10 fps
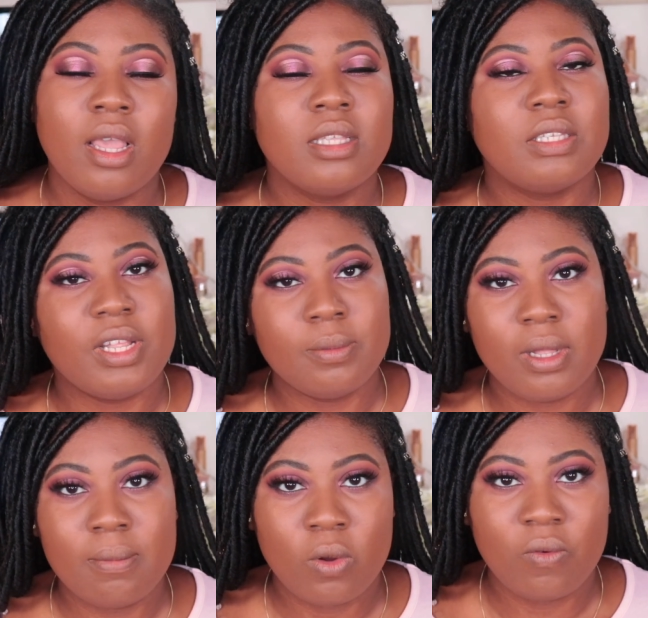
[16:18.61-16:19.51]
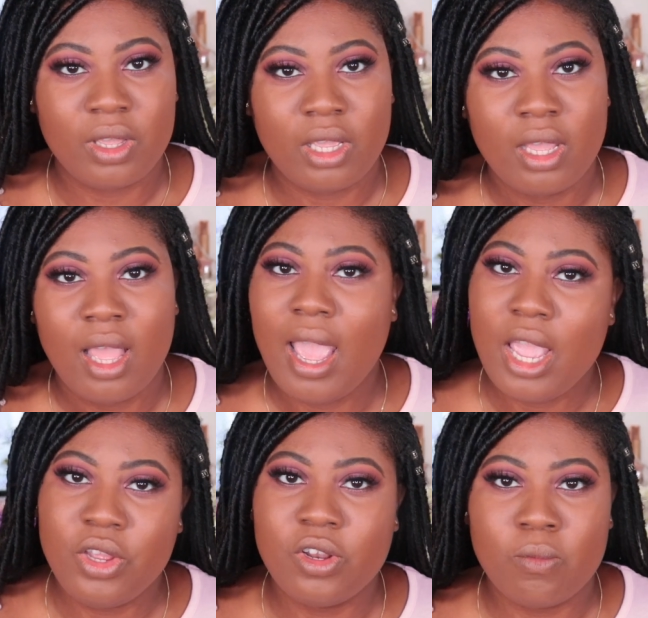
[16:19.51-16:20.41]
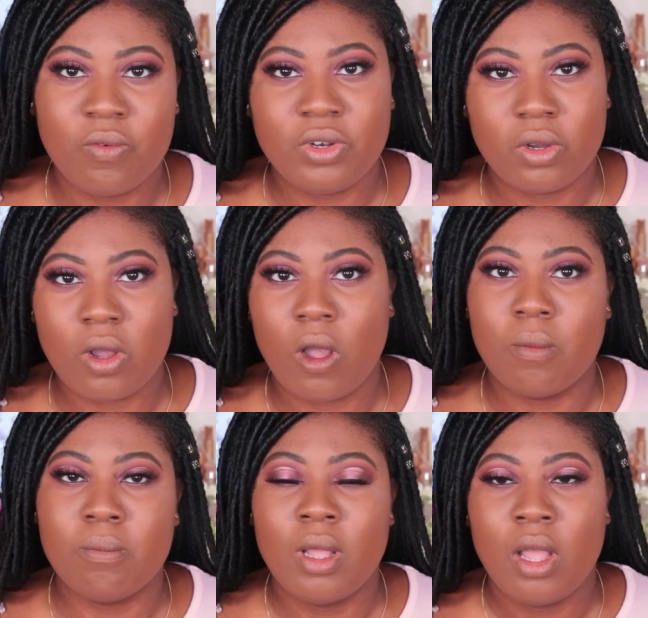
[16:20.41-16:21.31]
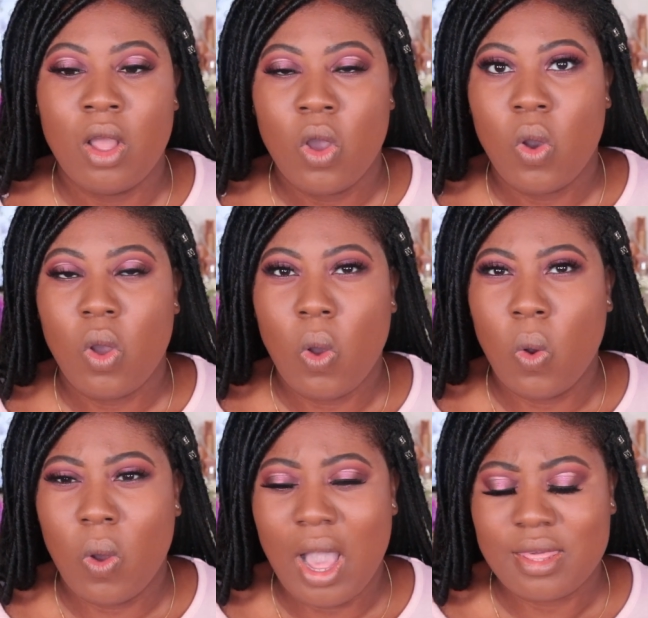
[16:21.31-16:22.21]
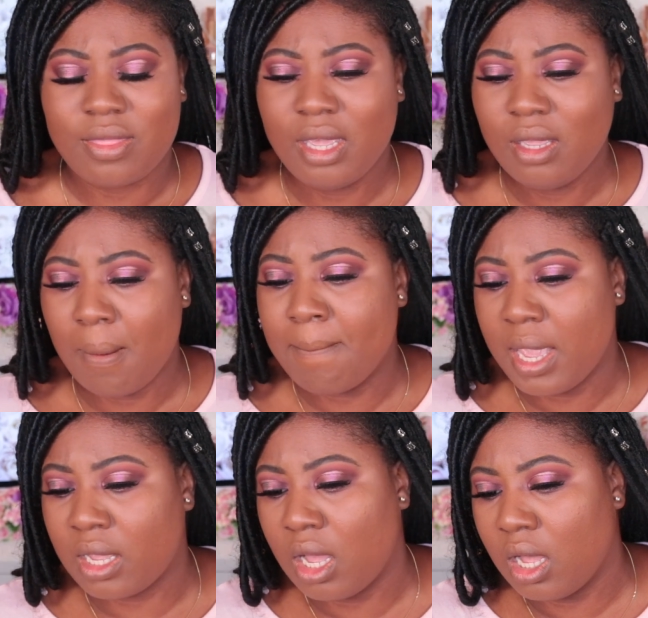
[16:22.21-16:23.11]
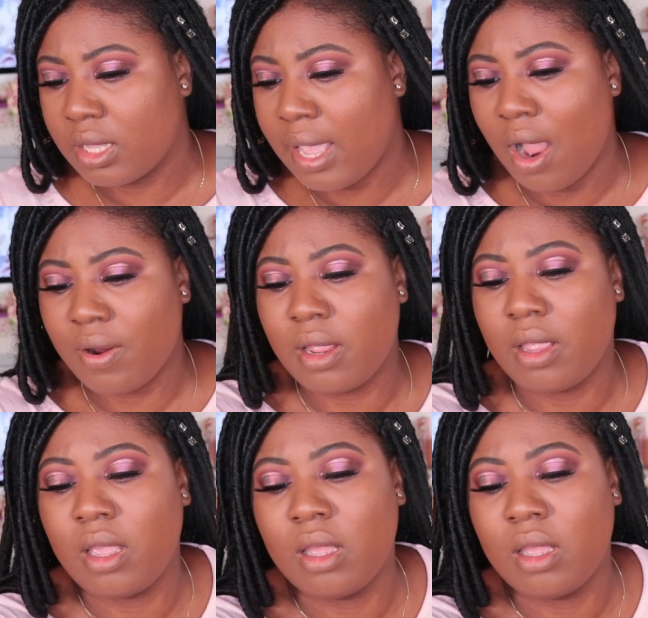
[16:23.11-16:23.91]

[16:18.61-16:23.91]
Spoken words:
It's available at Morphe, au.morphe.com, or I think M.A.C carry